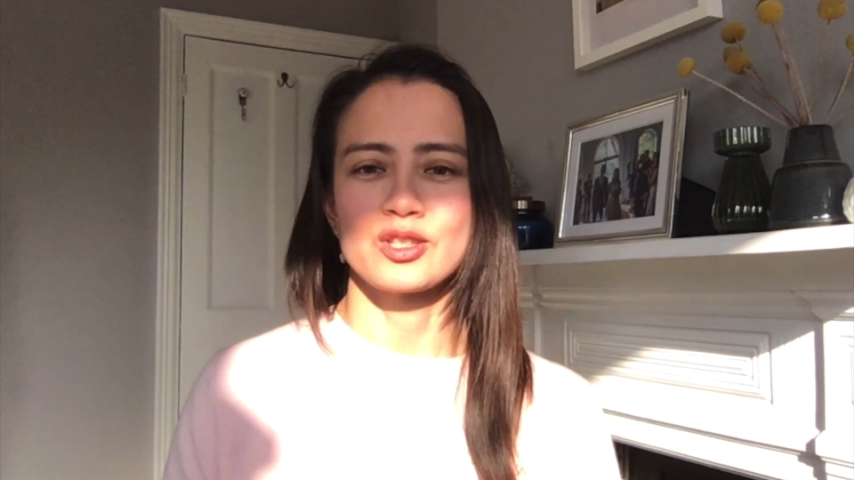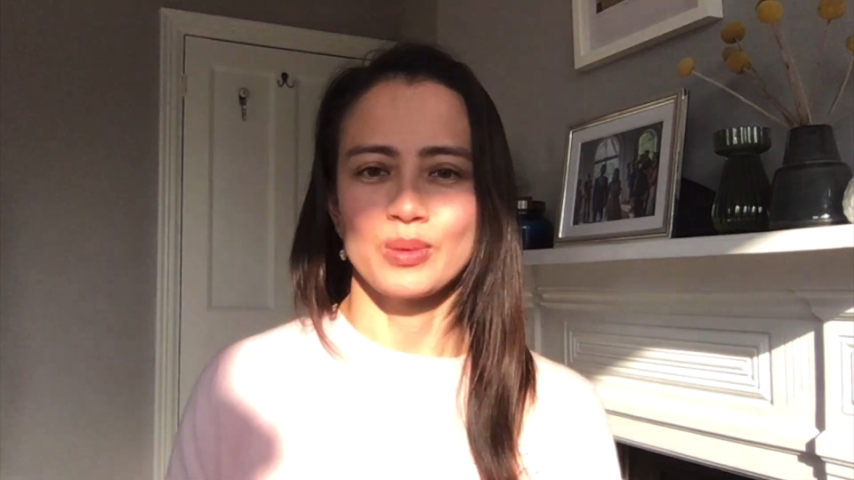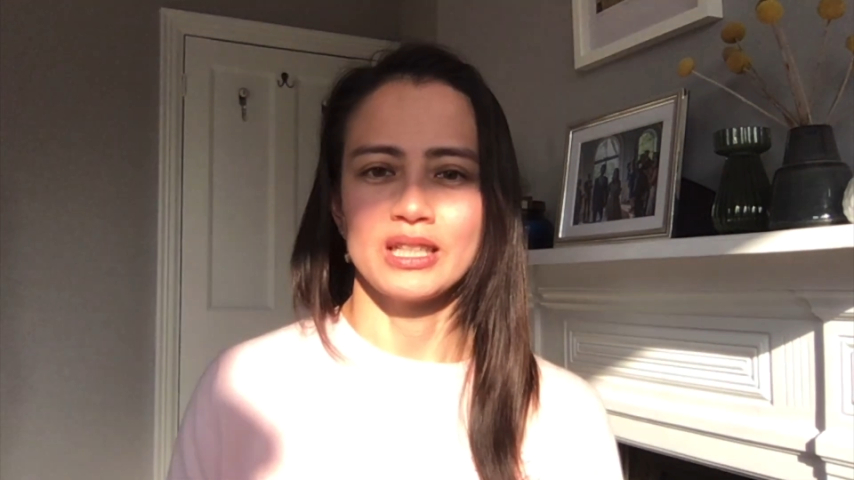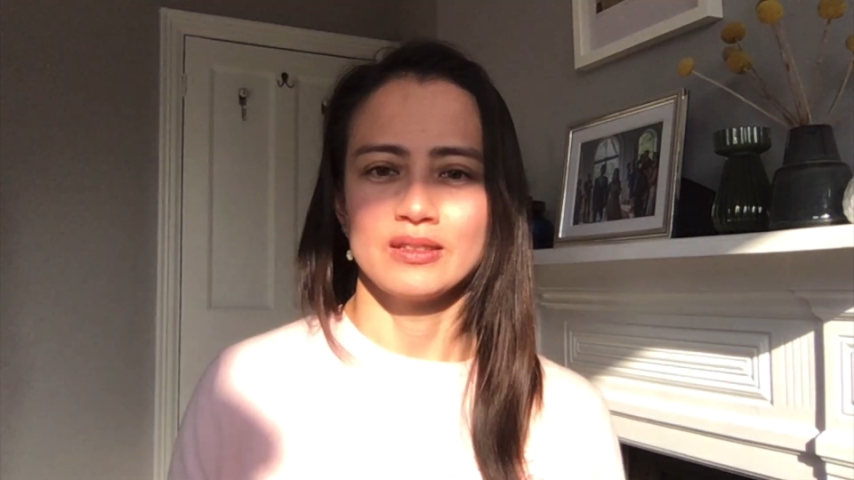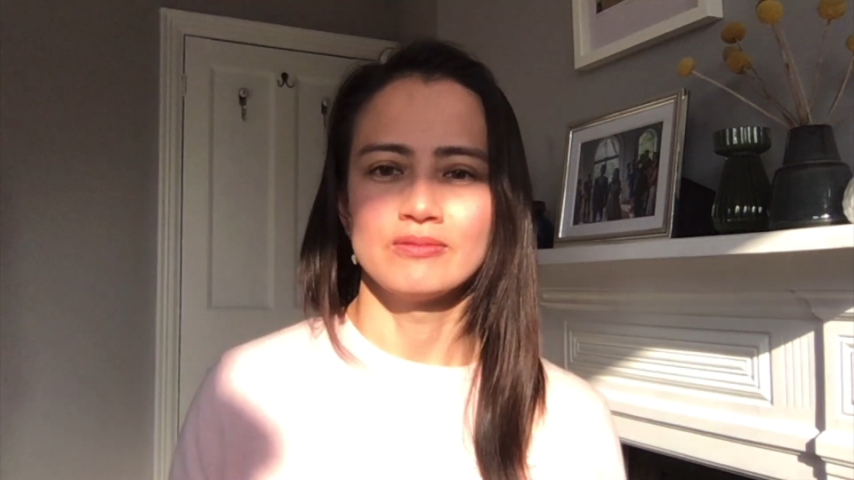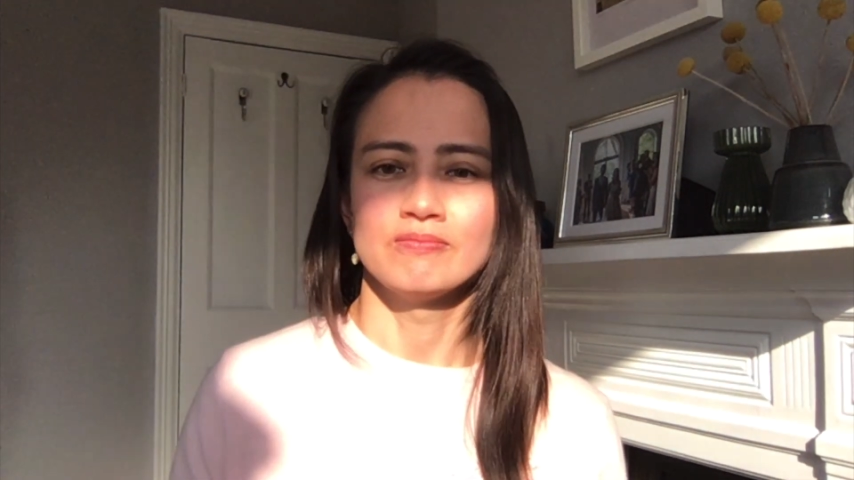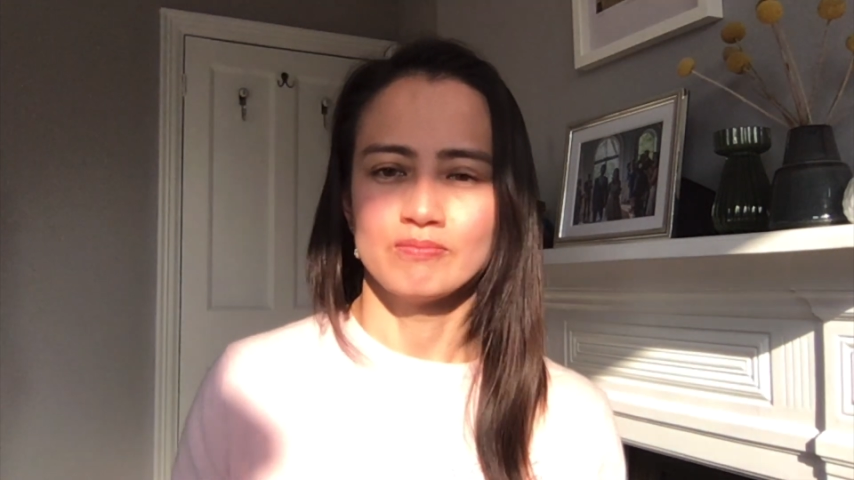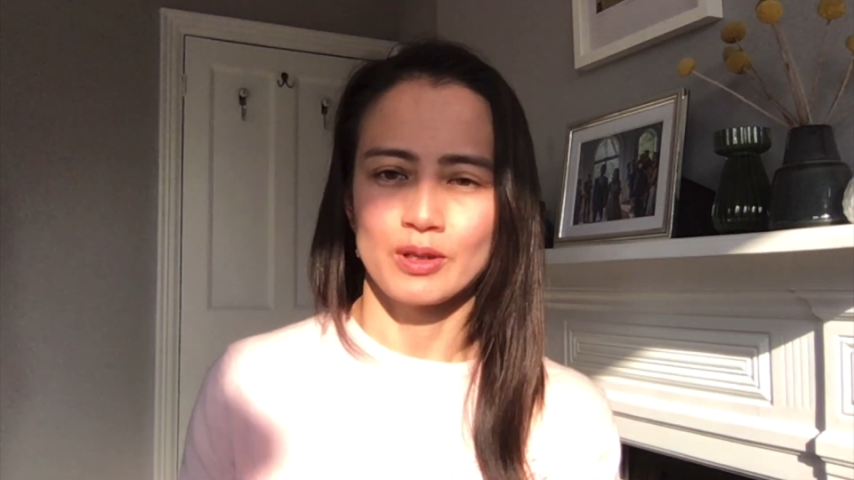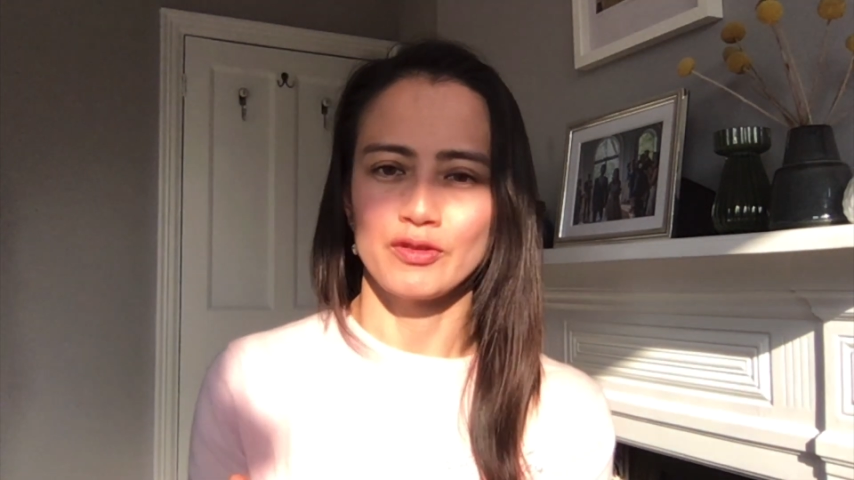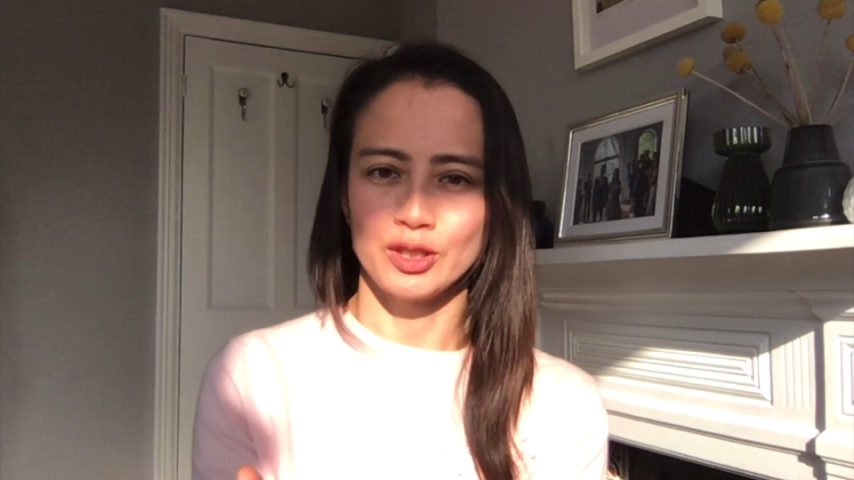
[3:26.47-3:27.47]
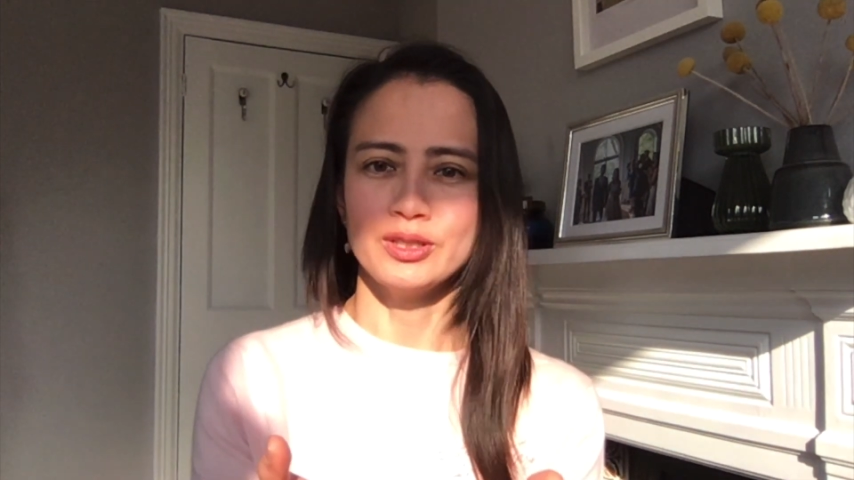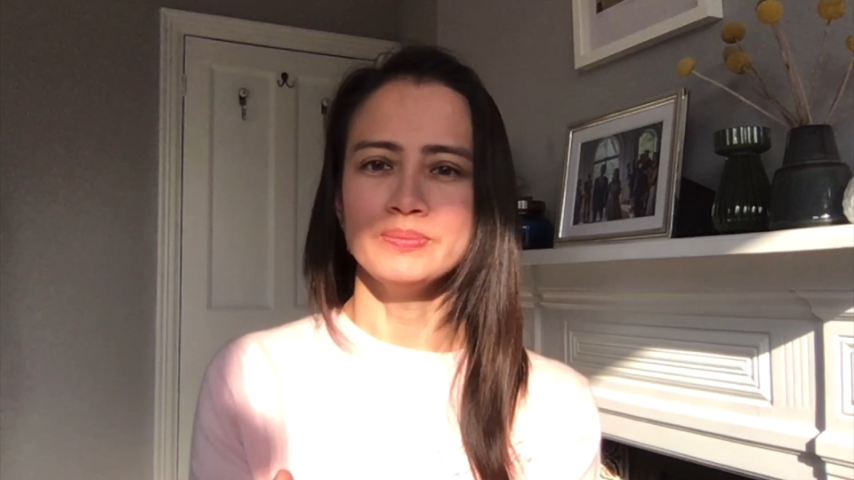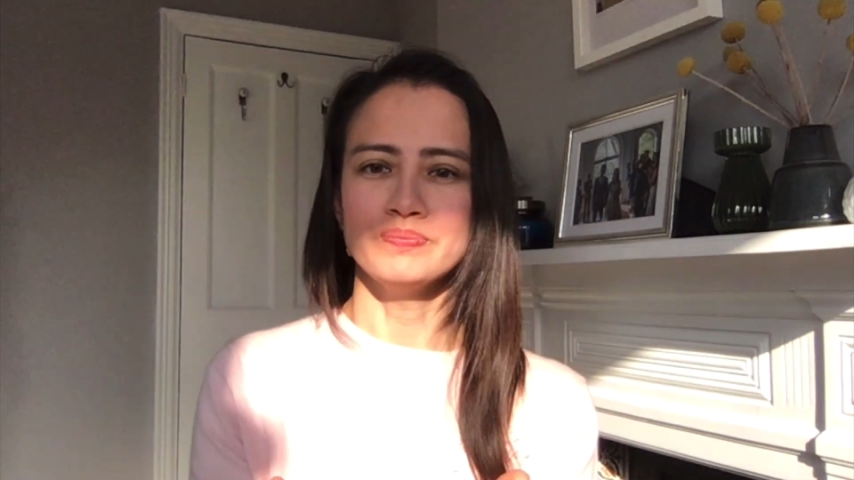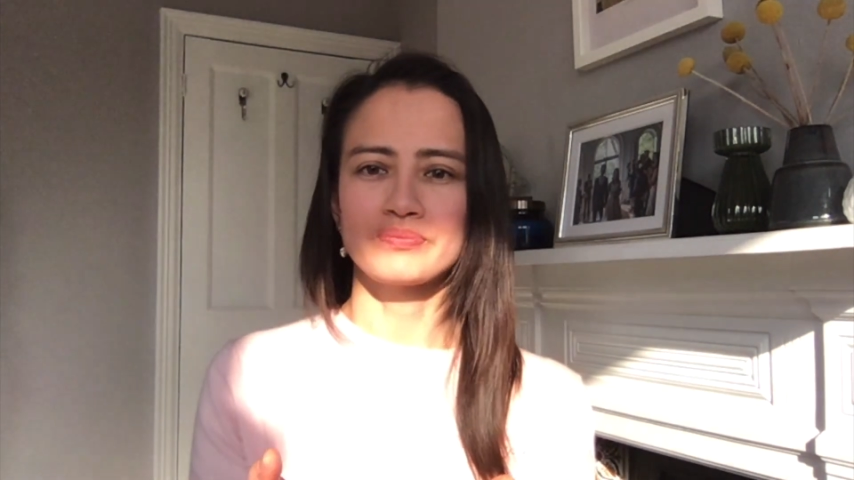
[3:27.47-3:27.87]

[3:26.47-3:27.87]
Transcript: with, with you,